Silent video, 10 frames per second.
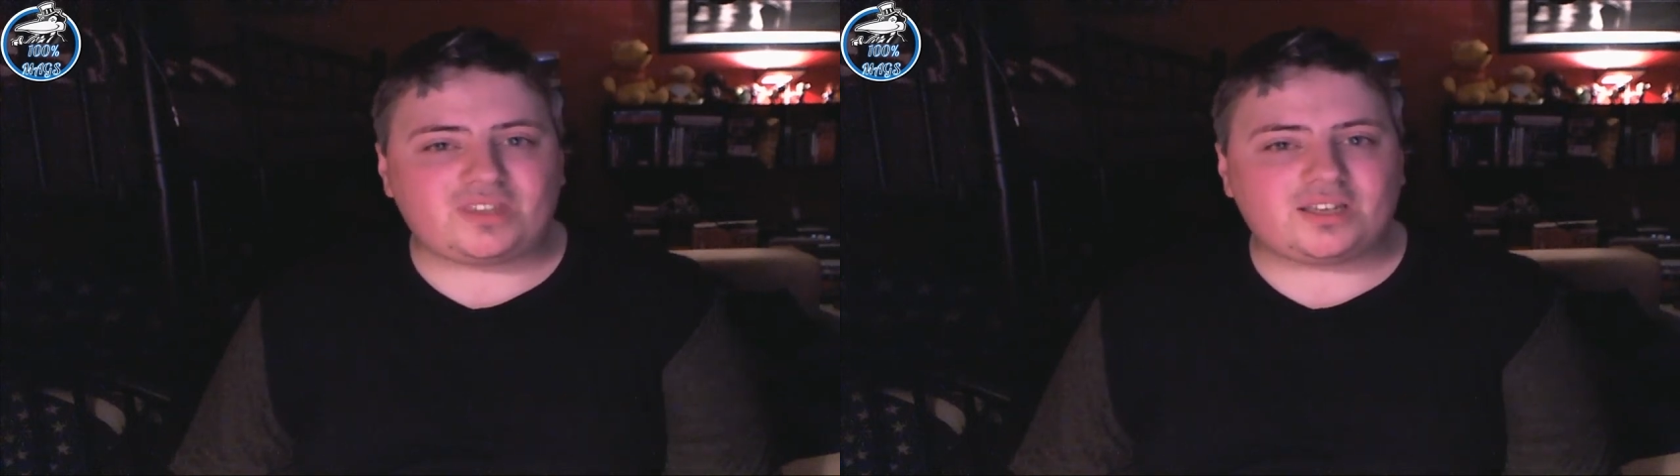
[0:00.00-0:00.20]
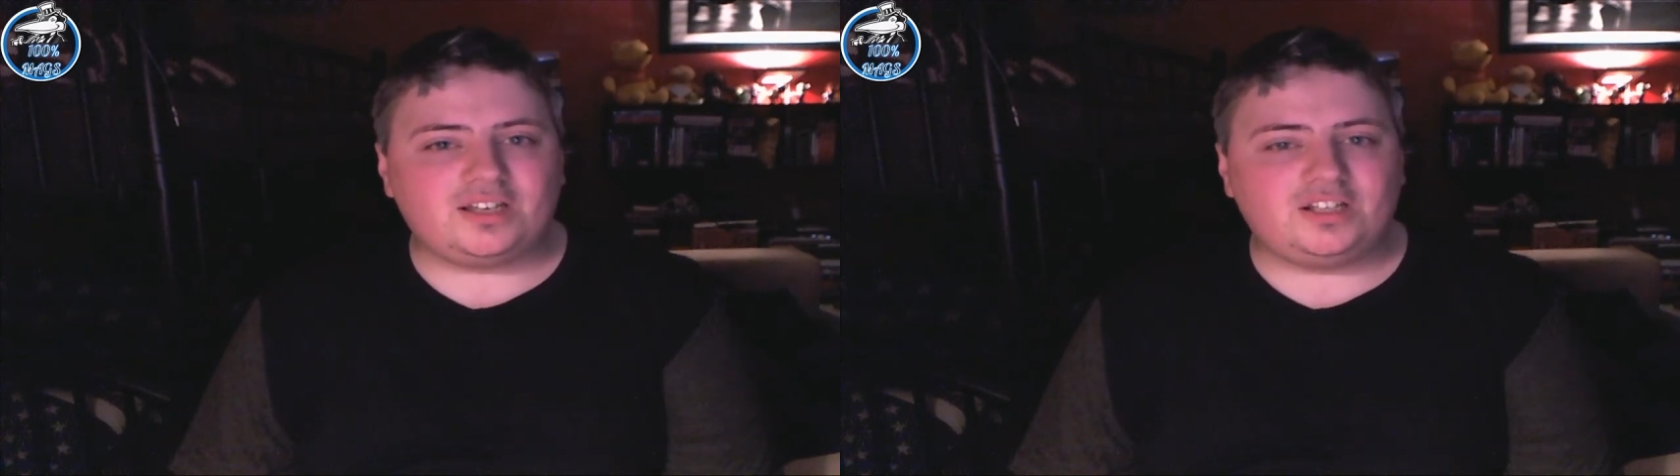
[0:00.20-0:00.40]

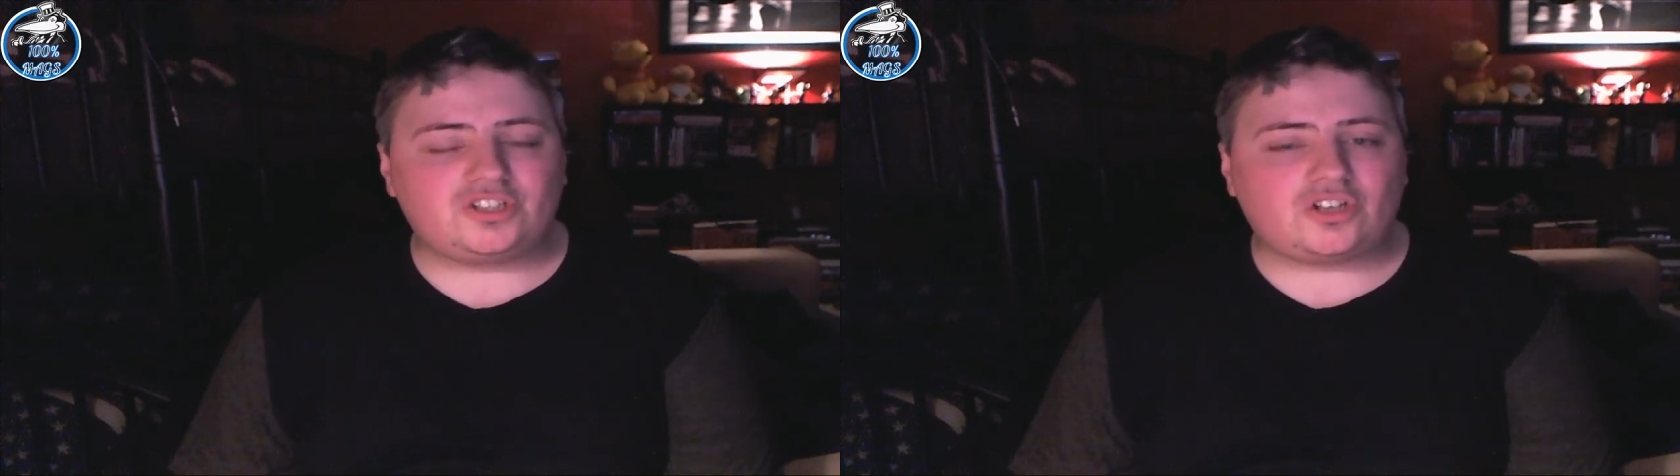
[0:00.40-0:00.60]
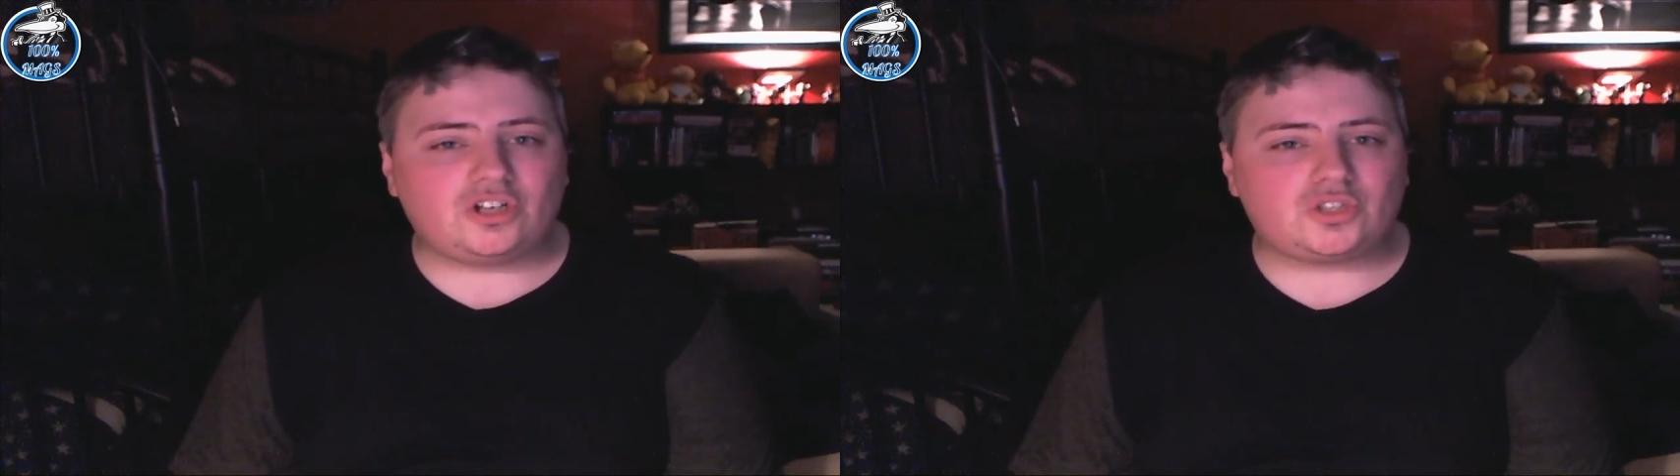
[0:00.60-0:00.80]
and
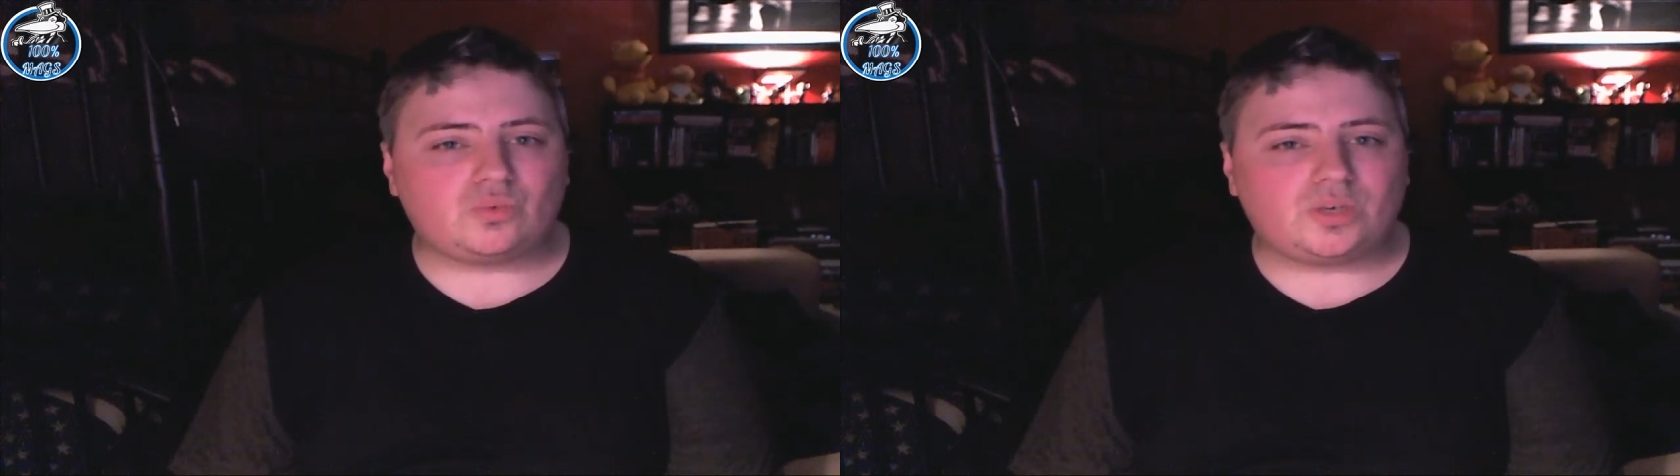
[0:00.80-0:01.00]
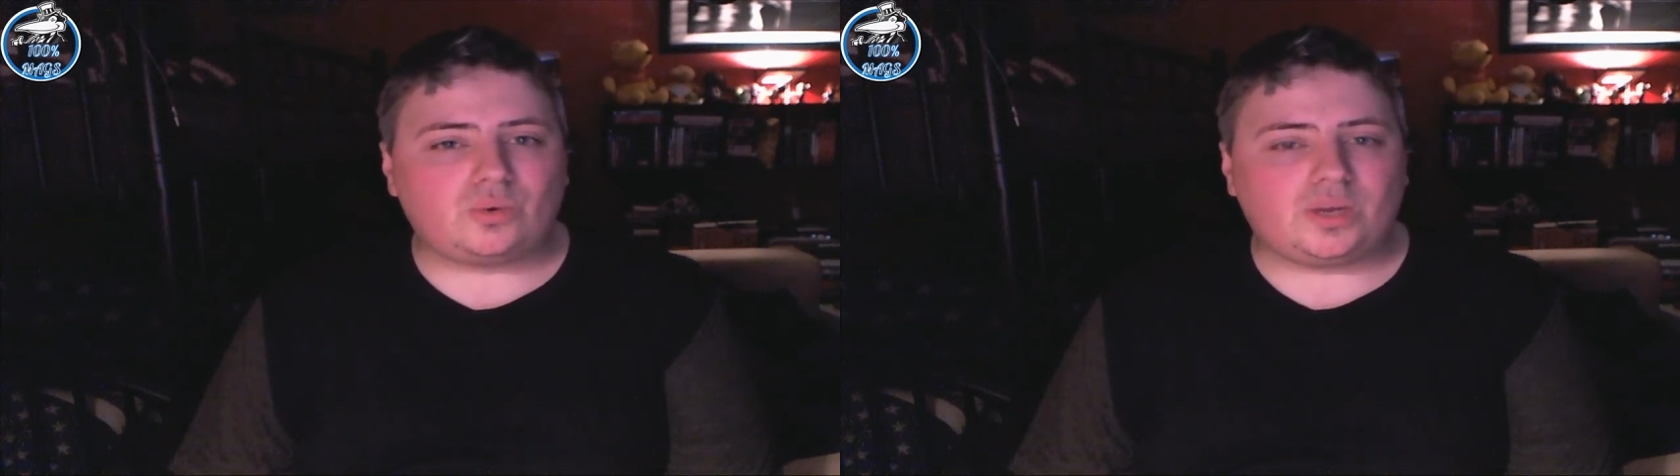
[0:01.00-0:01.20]
he's cost
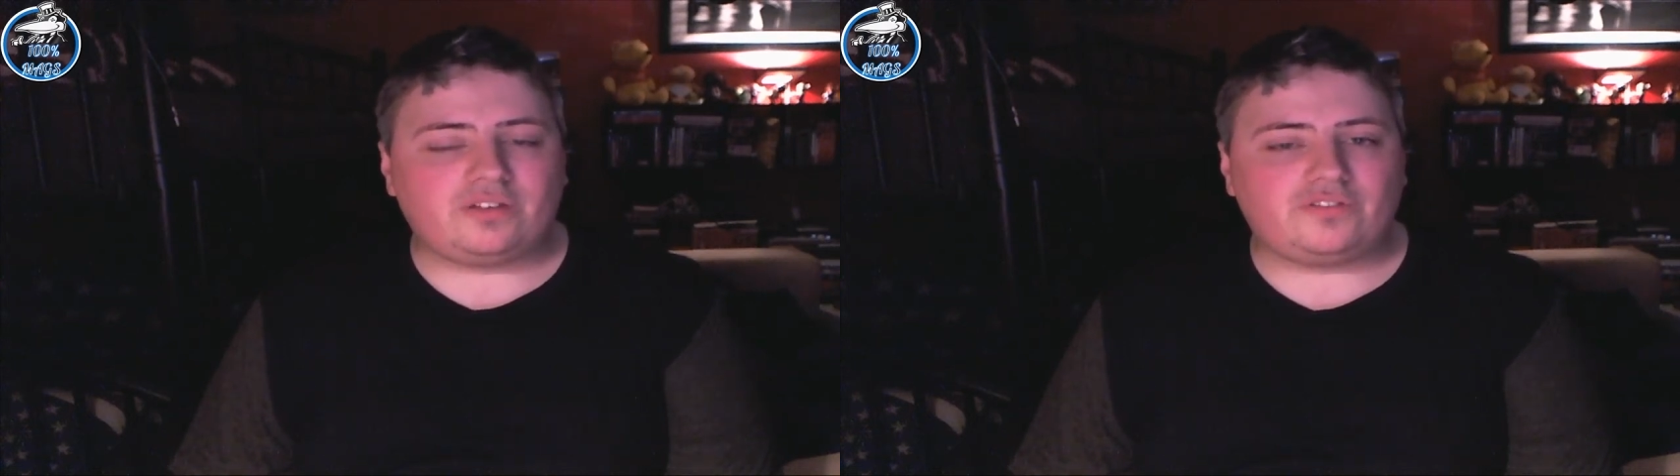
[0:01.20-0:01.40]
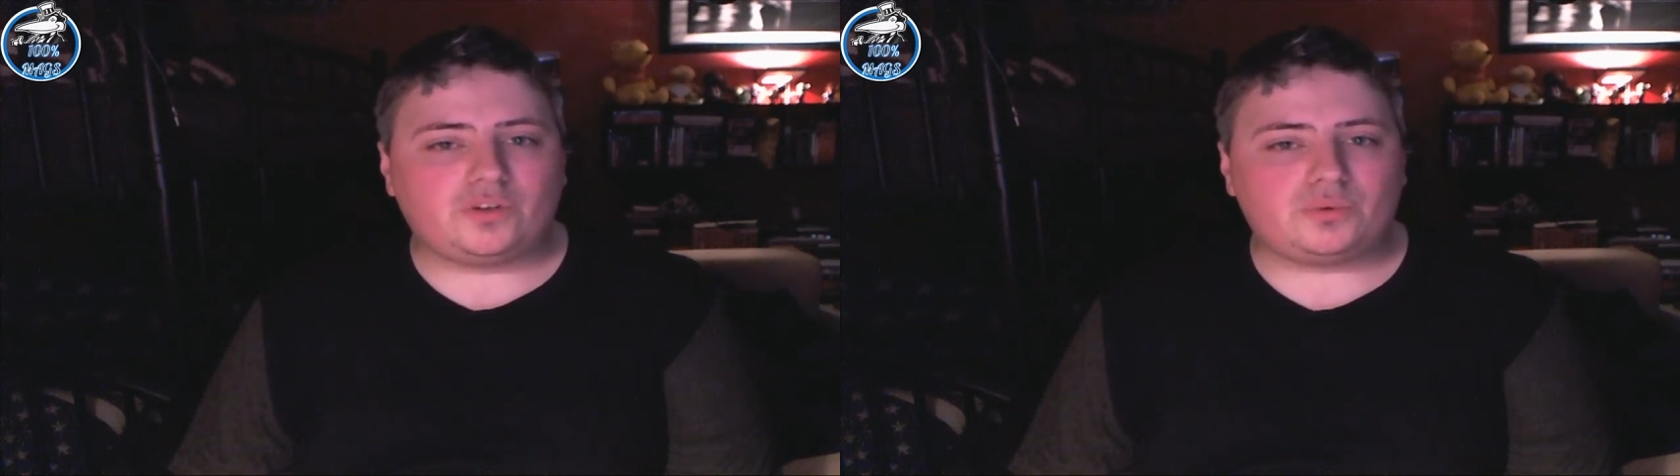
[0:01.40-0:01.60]
were quite
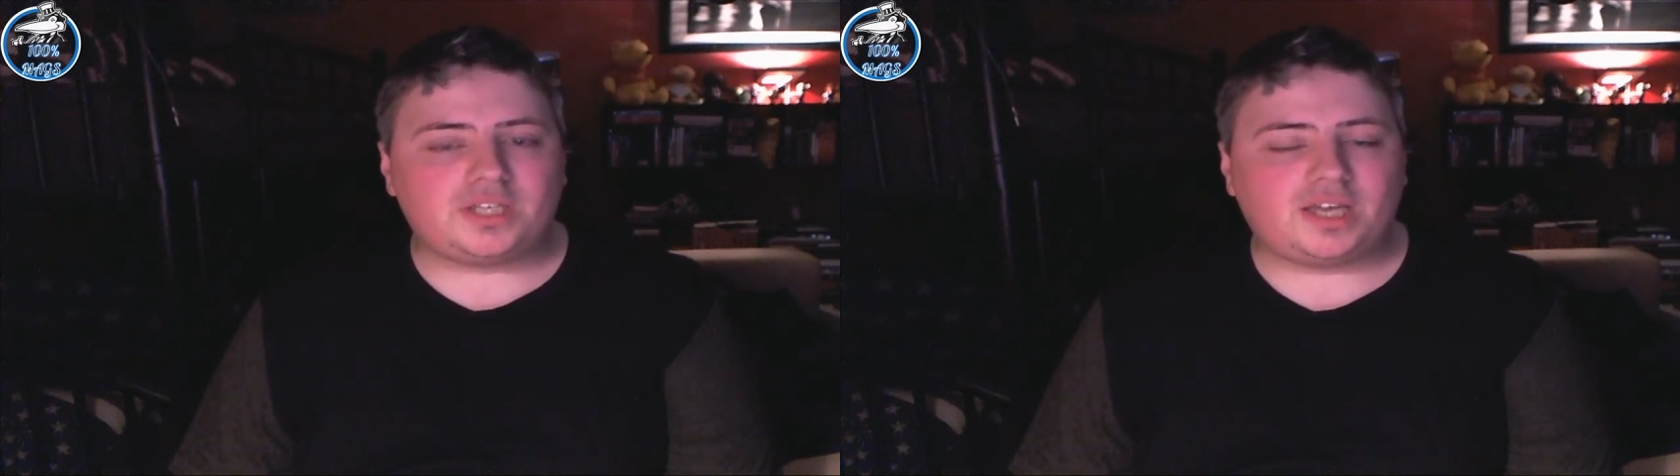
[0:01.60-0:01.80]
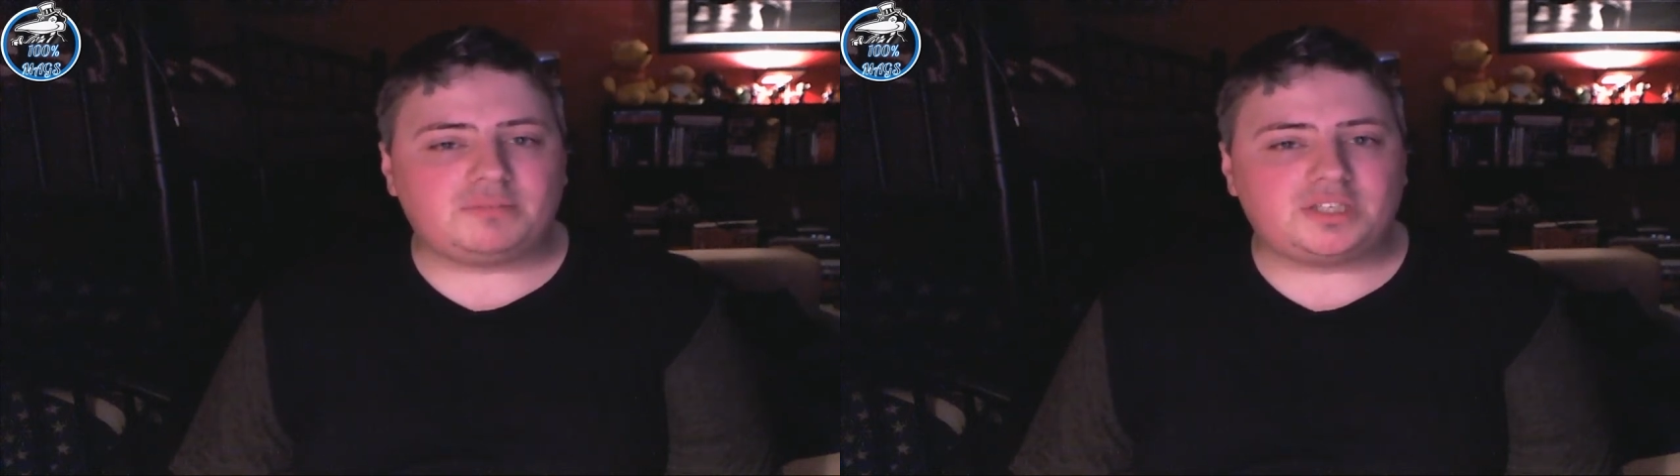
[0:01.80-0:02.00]
a few
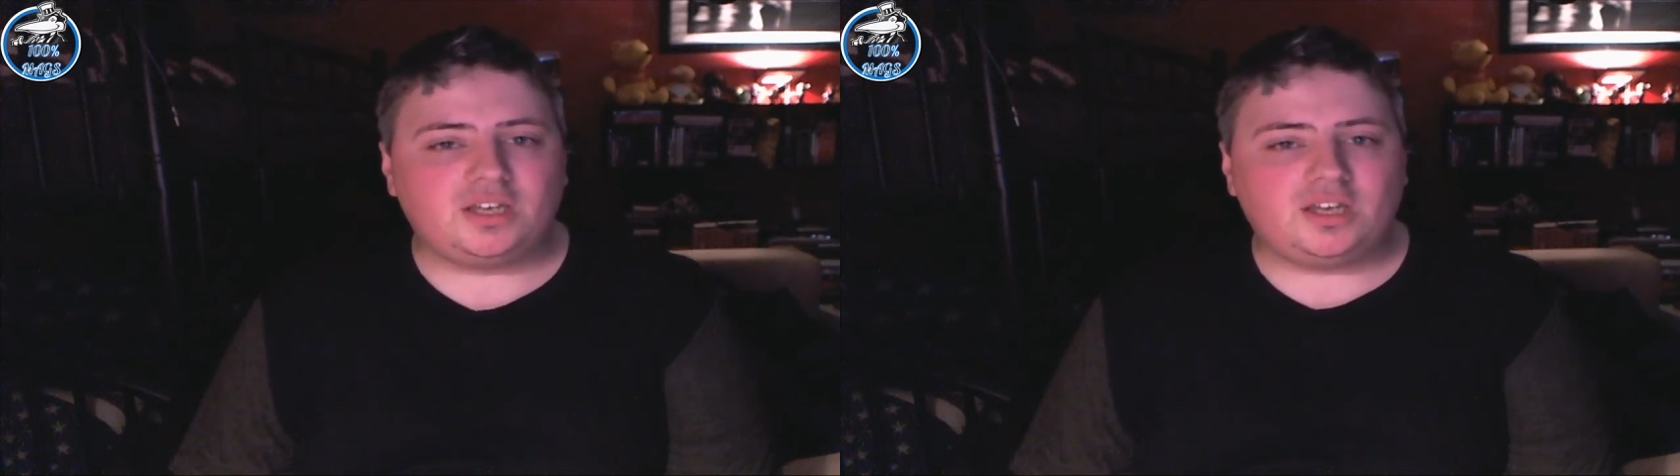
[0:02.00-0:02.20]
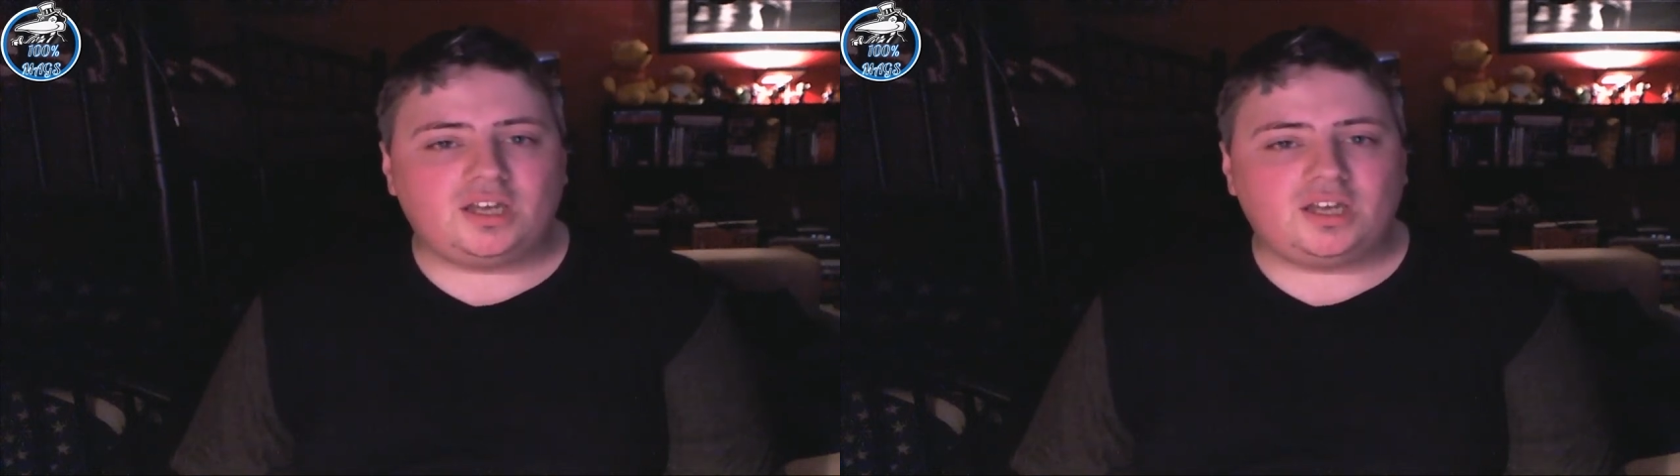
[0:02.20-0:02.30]
times.